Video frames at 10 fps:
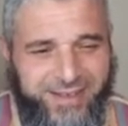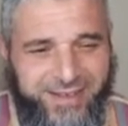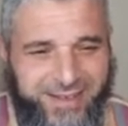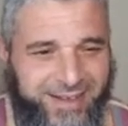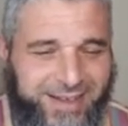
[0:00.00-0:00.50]

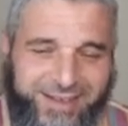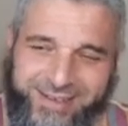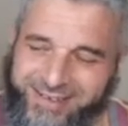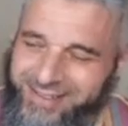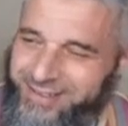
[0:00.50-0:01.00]

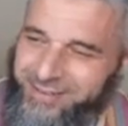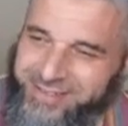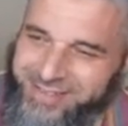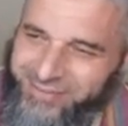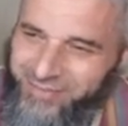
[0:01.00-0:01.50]
You know, there
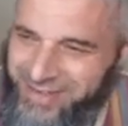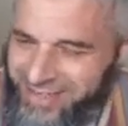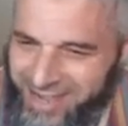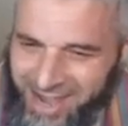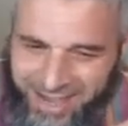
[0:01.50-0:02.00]
was this
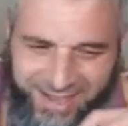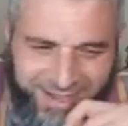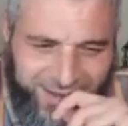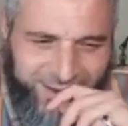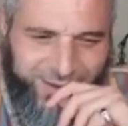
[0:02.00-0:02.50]
funny guy
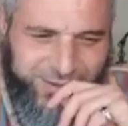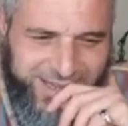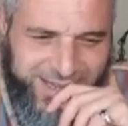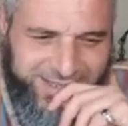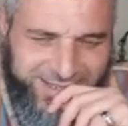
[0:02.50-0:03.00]
who
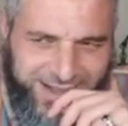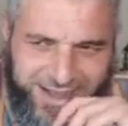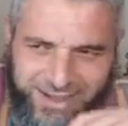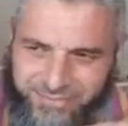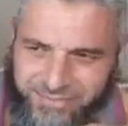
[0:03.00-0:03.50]
says,
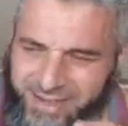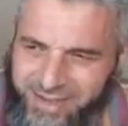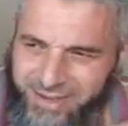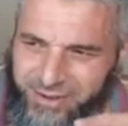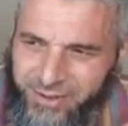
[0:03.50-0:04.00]
he